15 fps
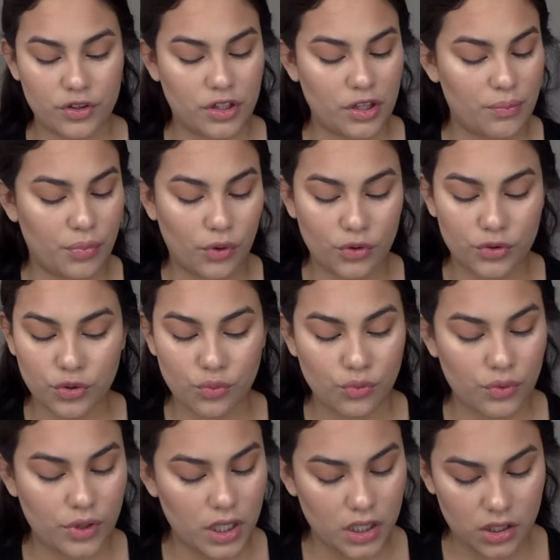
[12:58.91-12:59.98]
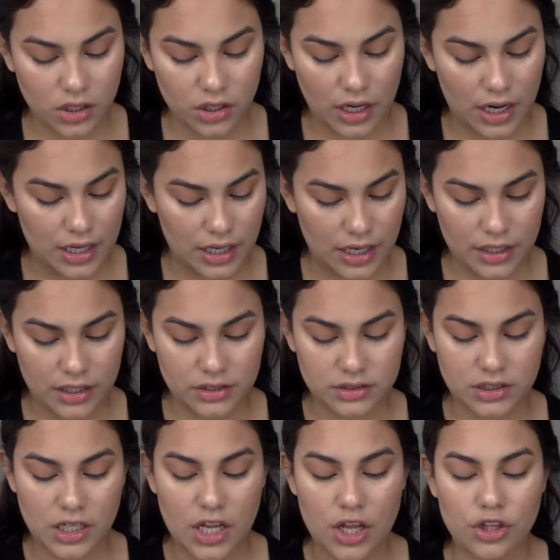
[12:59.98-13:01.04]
They're both really good highlighters.